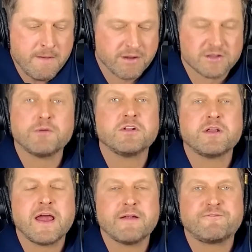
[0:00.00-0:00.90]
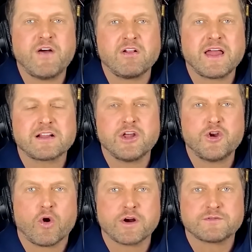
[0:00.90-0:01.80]
But it felt like
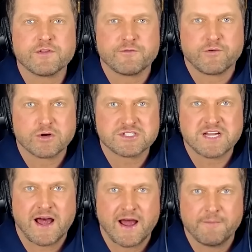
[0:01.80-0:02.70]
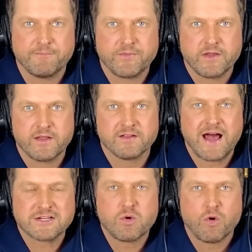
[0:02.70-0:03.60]
LaNorris, for the first time in the
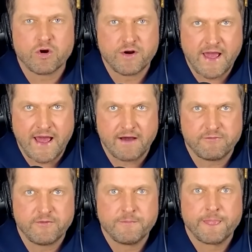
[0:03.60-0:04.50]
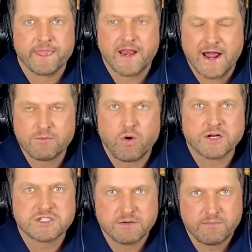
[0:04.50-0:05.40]
last quarter and a half that I had
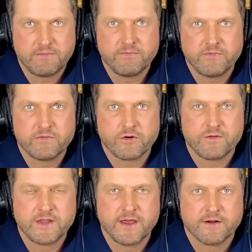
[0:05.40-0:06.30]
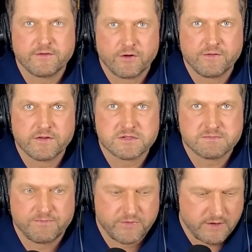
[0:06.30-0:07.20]
watched him during the year, during his
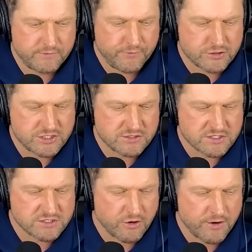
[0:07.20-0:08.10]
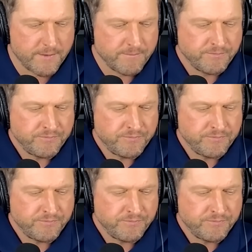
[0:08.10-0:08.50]
first year as a starter,